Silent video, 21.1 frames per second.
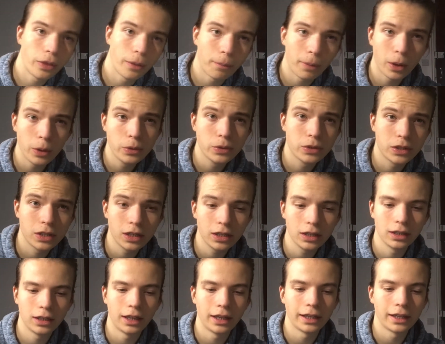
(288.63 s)
the
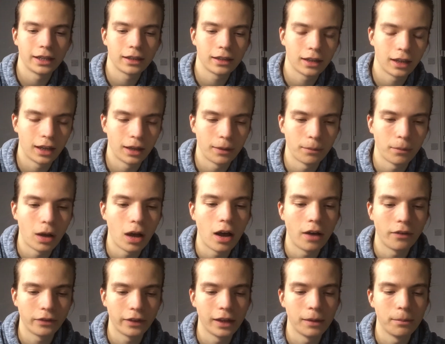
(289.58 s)
poster, like um,
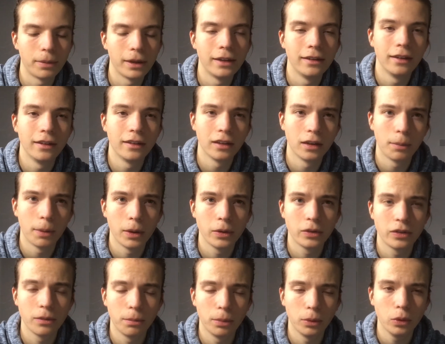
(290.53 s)
after he pinned it to the
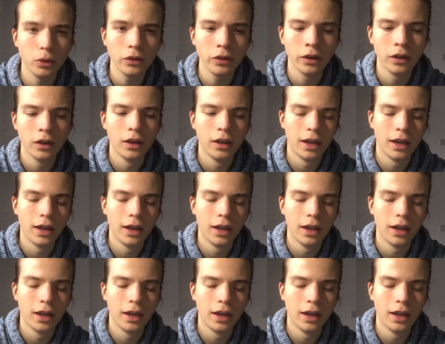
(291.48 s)
poster board,